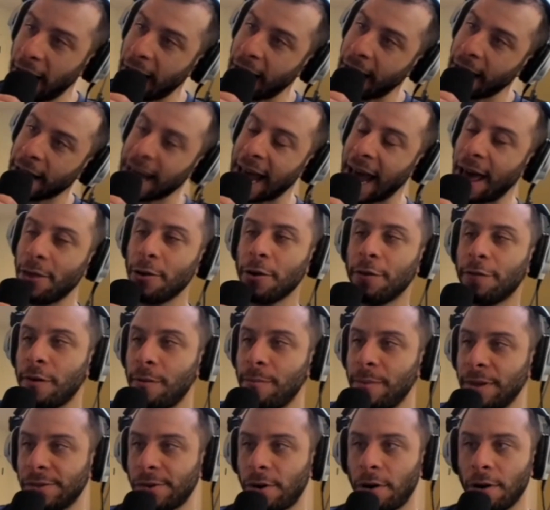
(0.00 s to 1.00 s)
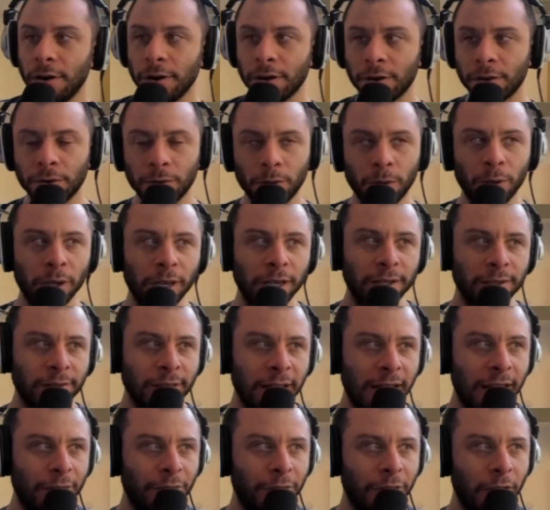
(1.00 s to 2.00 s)
I gather from this article is
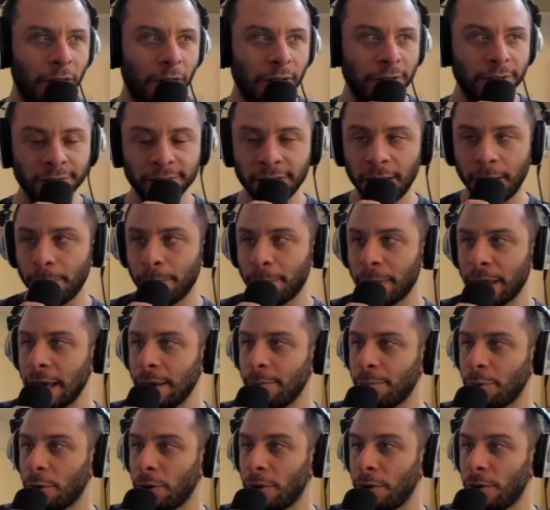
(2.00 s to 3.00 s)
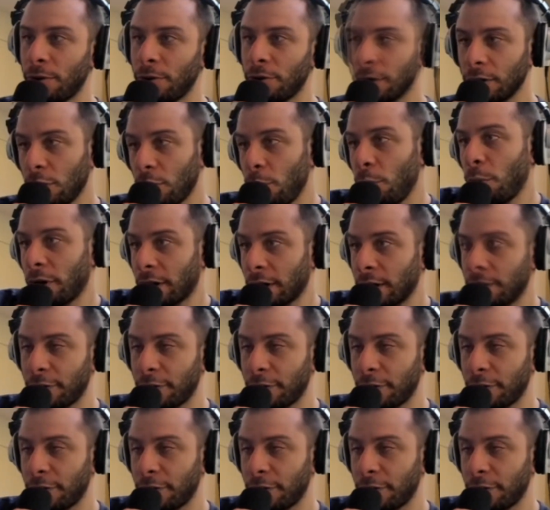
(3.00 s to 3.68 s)
that there are some people who work